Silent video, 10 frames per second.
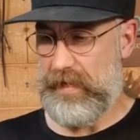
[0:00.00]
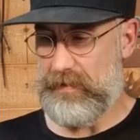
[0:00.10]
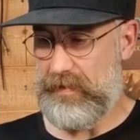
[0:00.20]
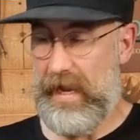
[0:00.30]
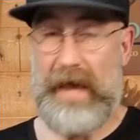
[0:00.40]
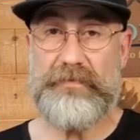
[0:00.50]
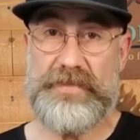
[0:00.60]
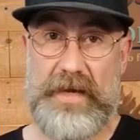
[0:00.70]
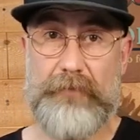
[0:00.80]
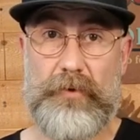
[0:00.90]
they
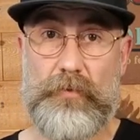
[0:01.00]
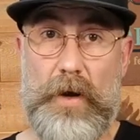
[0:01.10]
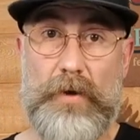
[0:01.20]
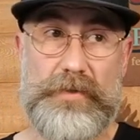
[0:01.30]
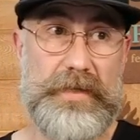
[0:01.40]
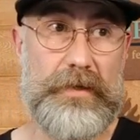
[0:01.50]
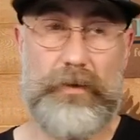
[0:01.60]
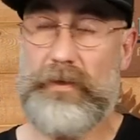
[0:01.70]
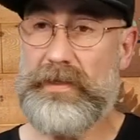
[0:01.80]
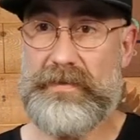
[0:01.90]
have several roasts,
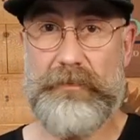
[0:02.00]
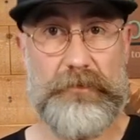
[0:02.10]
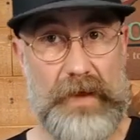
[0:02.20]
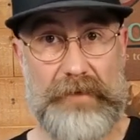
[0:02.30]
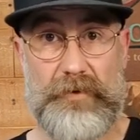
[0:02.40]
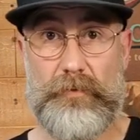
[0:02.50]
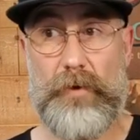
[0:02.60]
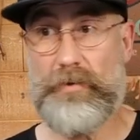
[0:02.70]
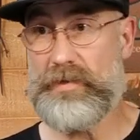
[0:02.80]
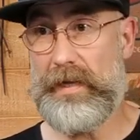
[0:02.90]
including some flavored
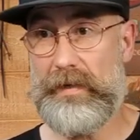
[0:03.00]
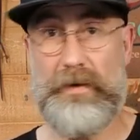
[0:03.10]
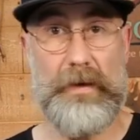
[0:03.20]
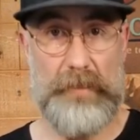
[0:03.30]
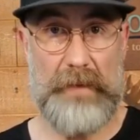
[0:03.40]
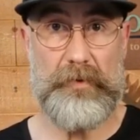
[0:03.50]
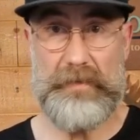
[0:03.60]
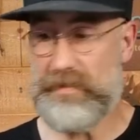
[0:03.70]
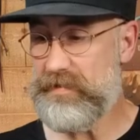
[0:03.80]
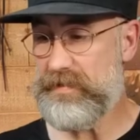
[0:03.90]
roasts, like a
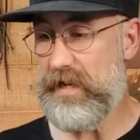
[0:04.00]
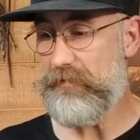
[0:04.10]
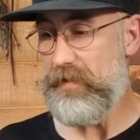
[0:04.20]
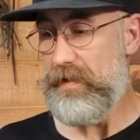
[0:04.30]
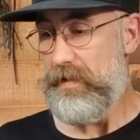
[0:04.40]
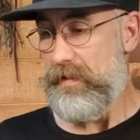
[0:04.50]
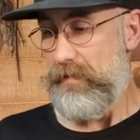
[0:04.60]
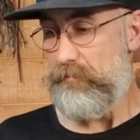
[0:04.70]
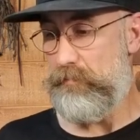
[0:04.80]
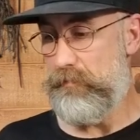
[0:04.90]
peppermint and stuff.
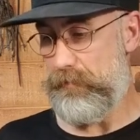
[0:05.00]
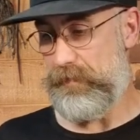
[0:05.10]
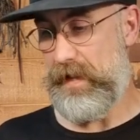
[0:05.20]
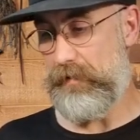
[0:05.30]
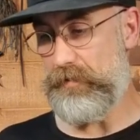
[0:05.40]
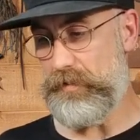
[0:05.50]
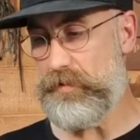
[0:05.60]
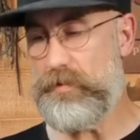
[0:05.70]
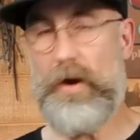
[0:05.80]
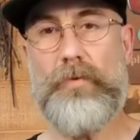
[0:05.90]
Now,
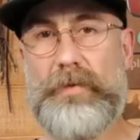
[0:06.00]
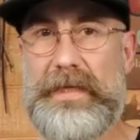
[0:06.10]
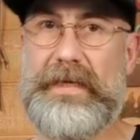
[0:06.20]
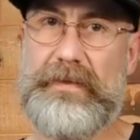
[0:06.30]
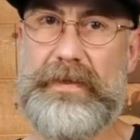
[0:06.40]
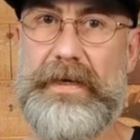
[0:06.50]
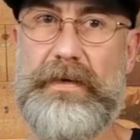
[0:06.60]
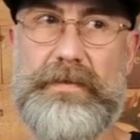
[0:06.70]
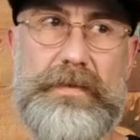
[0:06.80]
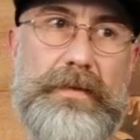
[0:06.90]
you don't get
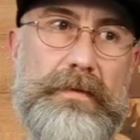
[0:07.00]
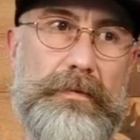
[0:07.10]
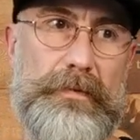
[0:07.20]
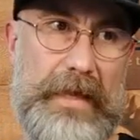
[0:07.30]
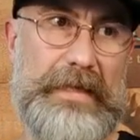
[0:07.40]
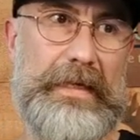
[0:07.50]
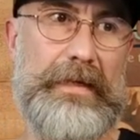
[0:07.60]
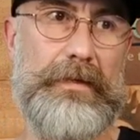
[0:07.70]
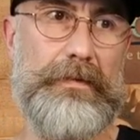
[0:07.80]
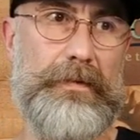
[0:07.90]
this
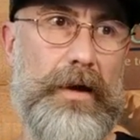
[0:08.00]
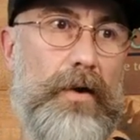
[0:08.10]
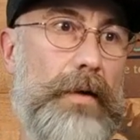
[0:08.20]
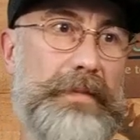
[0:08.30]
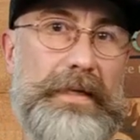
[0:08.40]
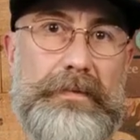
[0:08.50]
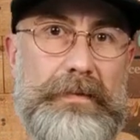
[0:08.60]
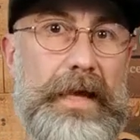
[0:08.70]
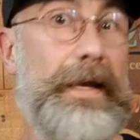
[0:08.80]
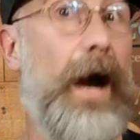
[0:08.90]
thinking, oh, I'm
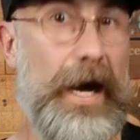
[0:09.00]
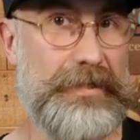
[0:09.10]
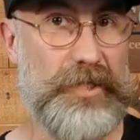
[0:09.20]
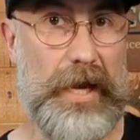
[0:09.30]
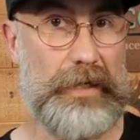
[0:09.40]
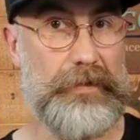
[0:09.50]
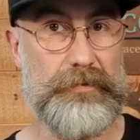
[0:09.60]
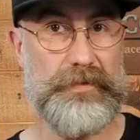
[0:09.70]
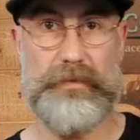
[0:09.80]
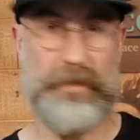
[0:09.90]
getting like hot
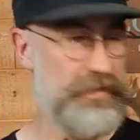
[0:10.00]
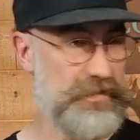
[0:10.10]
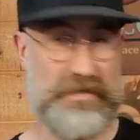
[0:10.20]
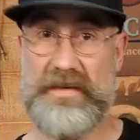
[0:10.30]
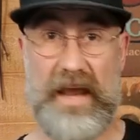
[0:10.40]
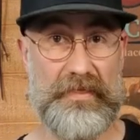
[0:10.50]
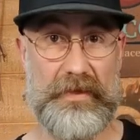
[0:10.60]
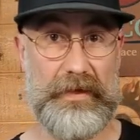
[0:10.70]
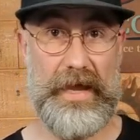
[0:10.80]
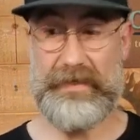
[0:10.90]
chocolate or something, because it's
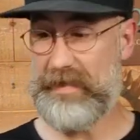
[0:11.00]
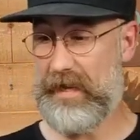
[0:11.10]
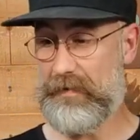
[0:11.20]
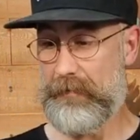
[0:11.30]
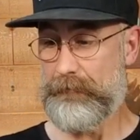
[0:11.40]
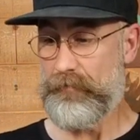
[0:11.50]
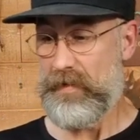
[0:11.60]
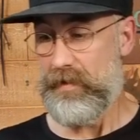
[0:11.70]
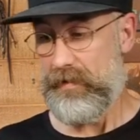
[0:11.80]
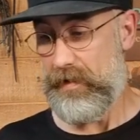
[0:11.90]
nothing like
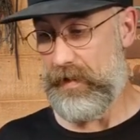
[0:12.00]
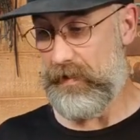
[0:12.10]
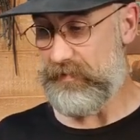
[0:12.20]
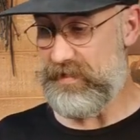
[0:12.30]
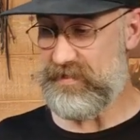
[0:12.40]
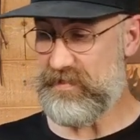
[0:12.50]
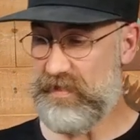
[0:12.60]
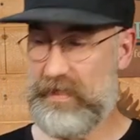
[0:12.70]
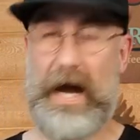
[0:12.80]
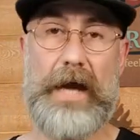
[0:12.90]
that. This
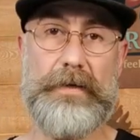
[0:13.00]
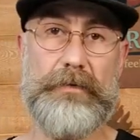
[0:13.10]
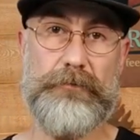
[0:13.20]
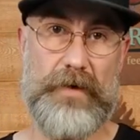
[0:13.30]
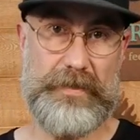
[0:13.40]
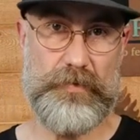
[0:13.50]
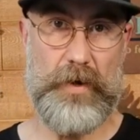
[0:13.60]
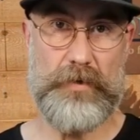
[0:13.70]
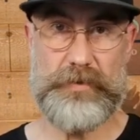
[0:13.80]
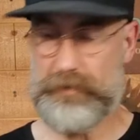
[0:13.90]
is the Ghana
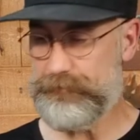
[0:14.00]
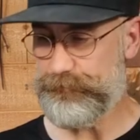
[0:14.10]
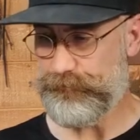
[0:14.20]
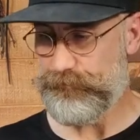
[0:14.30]
French roast.